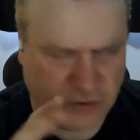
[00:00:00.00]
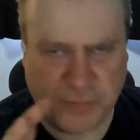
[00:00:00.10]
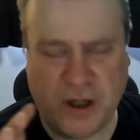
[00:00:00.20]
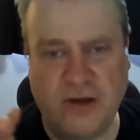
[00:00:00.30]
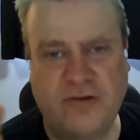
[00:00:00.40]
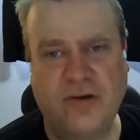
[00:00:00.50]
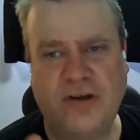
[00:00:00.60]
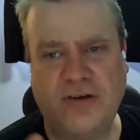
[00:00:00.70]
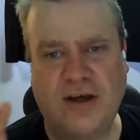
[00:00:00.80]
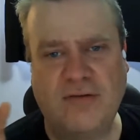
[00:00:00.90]
pause. So
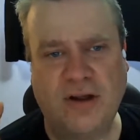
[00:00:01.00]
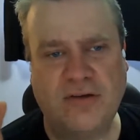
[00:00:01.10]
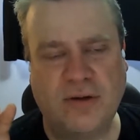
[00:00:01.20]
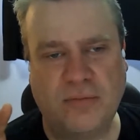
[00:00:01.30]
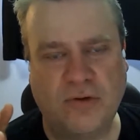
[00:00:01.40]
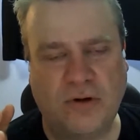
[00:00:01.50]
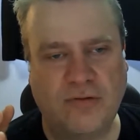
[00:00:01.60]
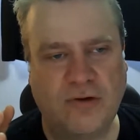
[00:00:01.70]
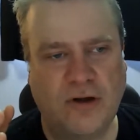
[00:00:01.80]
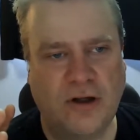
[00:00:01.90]
these have like some sort
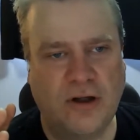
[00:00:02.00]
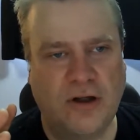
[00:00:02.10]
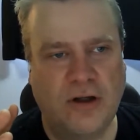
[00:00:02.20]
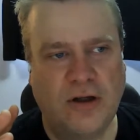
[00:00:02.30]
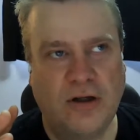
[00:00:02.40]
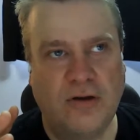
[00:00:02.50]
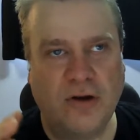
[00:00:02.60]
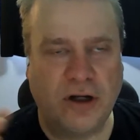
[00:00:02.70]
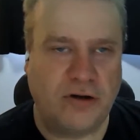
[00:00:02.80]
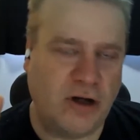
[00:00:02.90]
of. They're
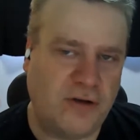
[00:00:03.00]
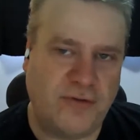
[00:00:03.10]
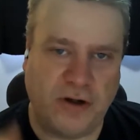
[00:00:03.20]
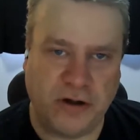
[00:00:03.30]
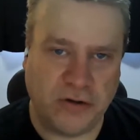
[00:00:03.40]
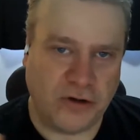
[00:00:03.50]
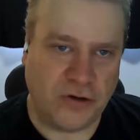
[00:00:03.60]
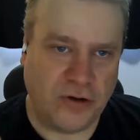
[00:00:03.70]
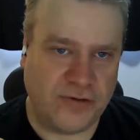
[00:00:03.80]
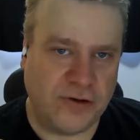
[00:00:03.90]
going to try to figure out the
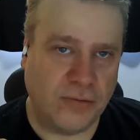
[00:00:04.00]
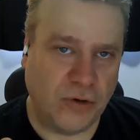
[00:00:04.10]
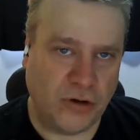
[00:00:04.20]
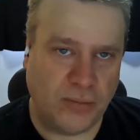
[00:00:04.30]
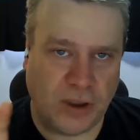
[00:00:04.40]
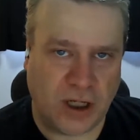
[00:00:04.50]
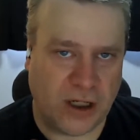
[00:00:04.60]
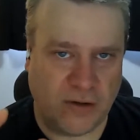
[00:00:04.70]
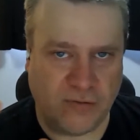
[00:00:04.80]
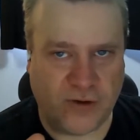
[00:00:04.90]
noise in the room and
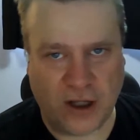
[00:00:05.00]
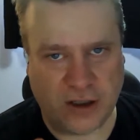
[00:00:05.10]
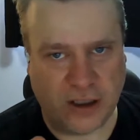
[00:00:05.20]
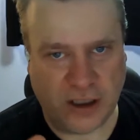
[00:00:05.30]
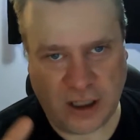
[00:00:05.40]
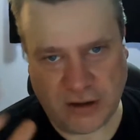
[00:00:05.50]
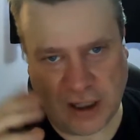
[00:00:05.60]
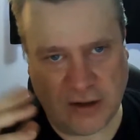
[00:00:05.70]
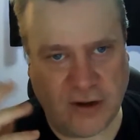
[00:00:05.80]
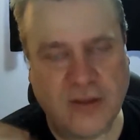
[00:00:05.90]
kind of calculate how
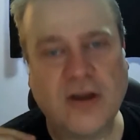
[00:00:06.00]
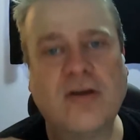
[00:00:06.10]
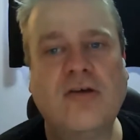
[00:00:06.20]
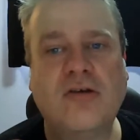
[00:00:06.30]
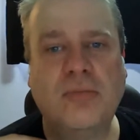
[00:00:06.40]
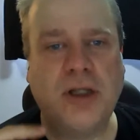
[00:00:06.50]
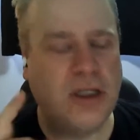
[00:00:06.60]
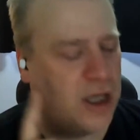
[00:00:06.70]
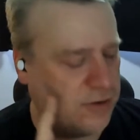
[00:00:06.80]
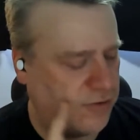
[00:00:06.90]
loud they think they should
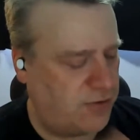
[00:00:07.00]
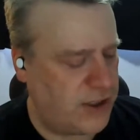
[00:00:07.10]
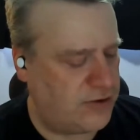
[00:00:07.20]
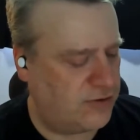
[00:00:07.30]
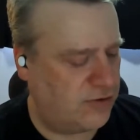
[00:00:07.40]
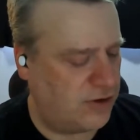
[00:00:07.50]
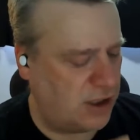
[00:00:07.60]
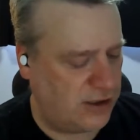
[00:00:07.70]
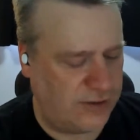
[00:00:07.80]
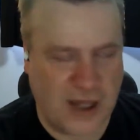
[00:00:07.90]
be. I think
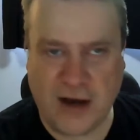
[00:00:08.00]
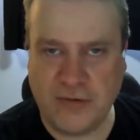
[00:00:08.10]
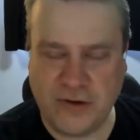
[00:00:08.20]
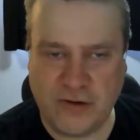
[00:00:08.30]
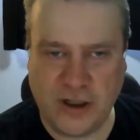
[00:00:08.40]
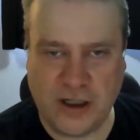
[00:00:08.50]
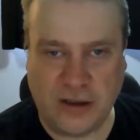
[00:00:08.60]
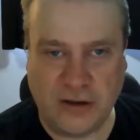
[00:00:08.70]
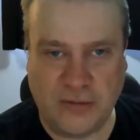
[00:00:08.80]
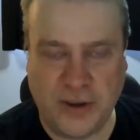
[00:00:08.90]
that was going on a
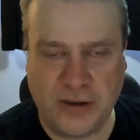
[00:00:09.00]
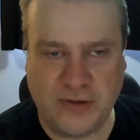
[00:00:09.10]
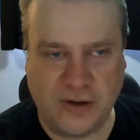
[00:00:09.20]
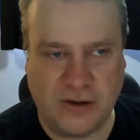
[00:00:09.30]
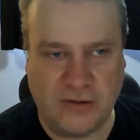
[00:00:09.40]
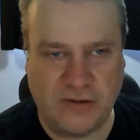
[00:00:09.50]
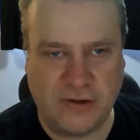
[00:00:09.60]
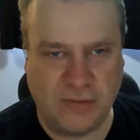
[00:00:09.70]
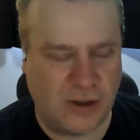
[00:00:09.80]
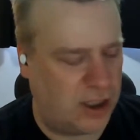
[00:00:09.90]
little bit because I noticed
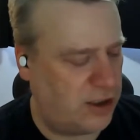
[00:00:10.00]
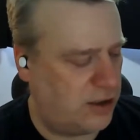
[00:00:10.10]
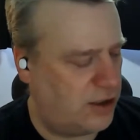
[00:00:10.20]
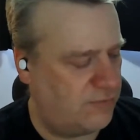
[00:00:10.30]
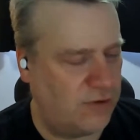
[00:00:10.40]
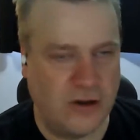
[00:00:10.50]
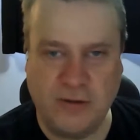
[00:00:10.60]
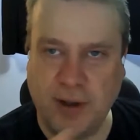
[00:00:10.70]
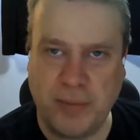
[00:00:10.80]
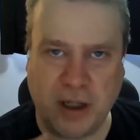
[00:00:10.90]
that when I hit
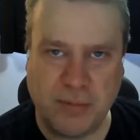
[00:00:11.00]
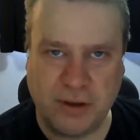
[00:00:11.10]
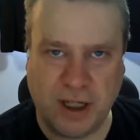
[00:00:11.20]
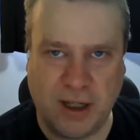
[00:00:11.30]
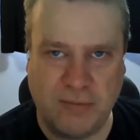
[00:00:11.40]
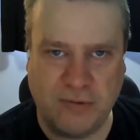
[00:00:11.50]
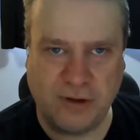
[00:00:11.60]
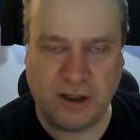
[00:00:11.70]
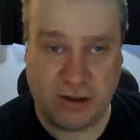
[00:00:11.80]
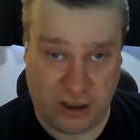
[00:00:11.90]
volume up a couple times,
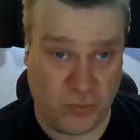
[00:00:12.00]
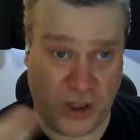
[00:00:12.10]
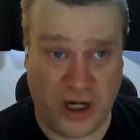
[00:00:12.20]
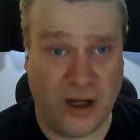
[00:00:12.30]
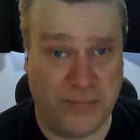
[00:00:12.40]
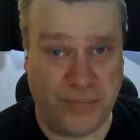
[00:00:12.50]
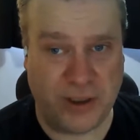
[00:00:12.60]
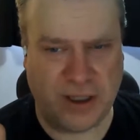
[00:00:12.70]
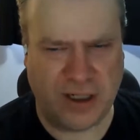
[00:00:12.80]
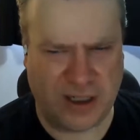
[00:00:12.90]
it went up,
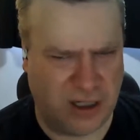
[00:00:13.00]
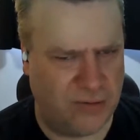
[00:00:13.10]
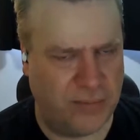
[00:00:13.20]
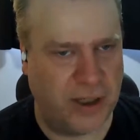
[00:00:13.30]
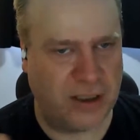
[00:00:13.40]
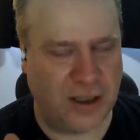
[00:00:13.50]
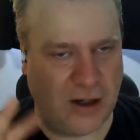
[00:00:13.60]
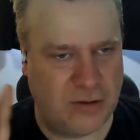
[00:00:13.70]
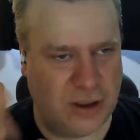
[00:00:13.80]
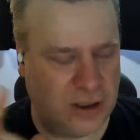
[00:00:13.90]
but then it kind of went back
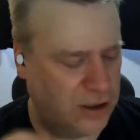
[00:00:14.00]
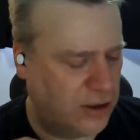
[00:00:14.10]
down, and